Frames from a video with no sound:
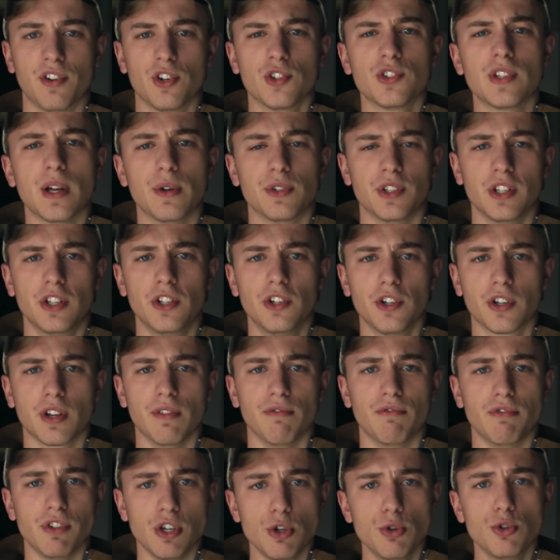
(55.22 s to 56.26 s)
at first I was a little
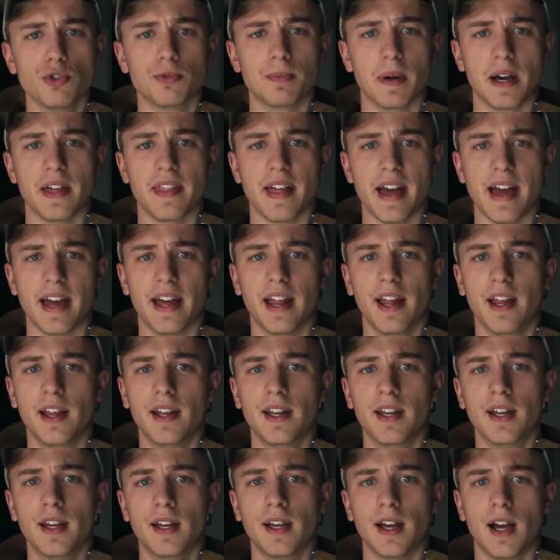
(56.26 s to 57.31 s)
confused by that,
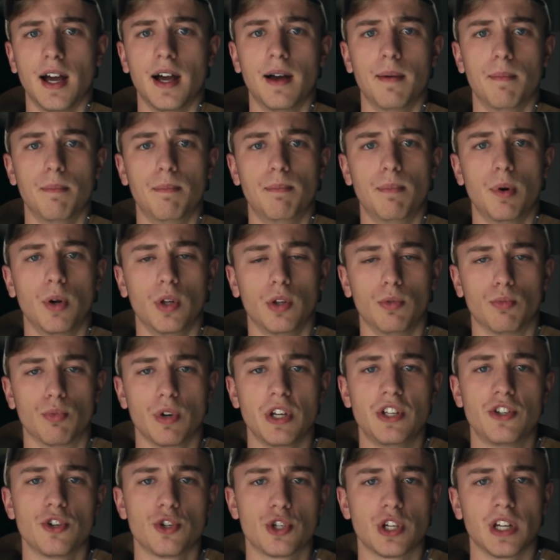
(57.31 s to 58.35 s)
but
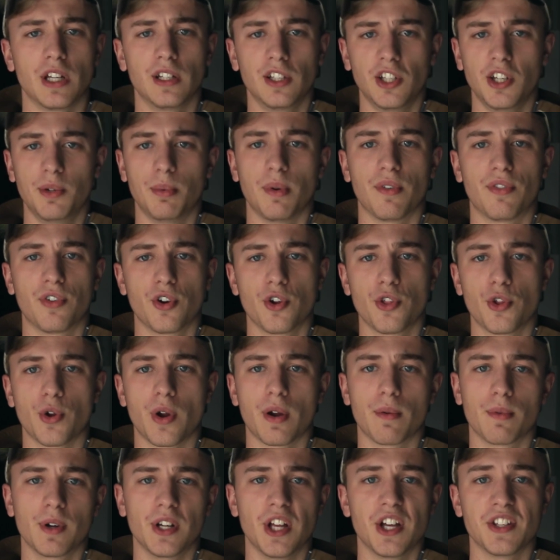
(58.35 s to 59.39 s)
researching it a little bit further,
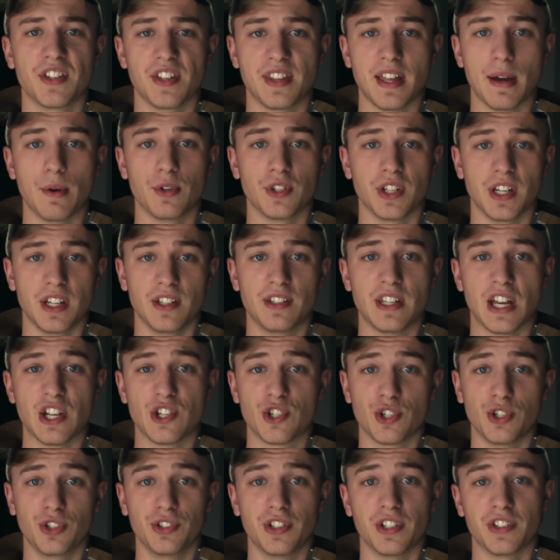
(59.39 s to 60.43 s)
I realized that that was an
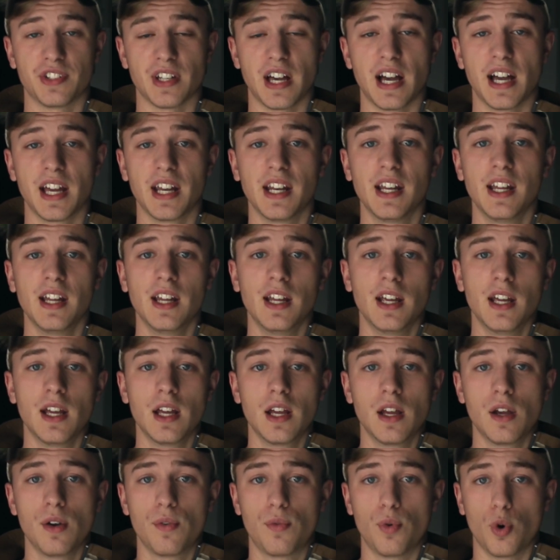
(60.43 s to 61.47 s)
intentional design
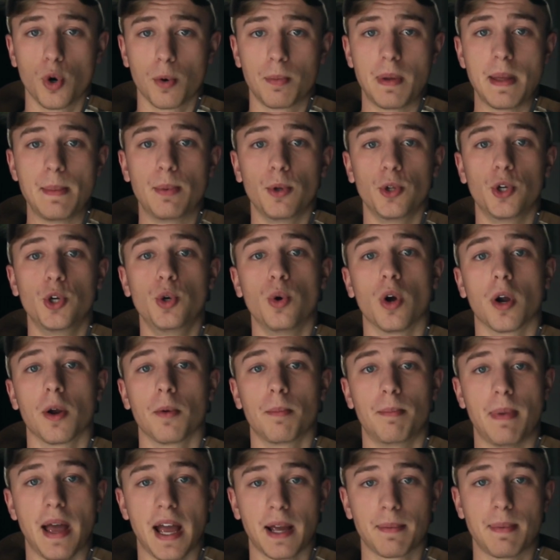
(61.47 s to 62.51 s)
for people who are
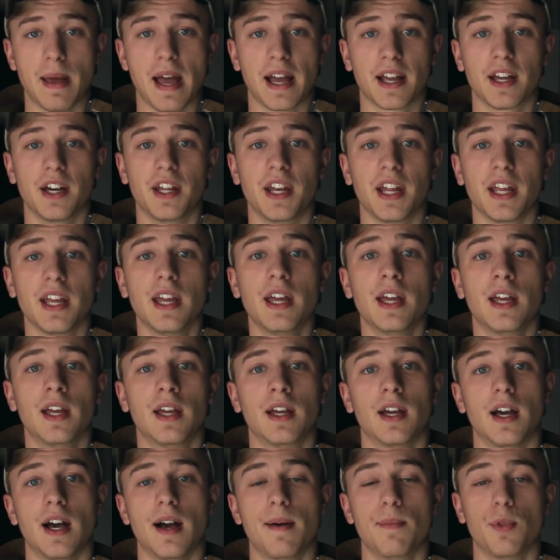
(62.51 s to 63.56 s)
backpack hunting.
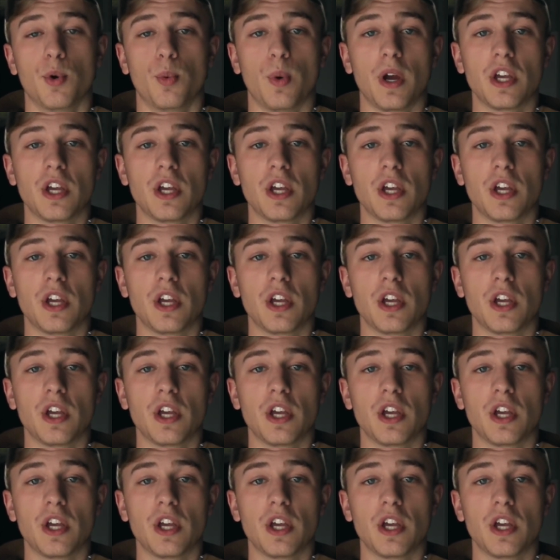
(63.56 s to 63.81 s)
The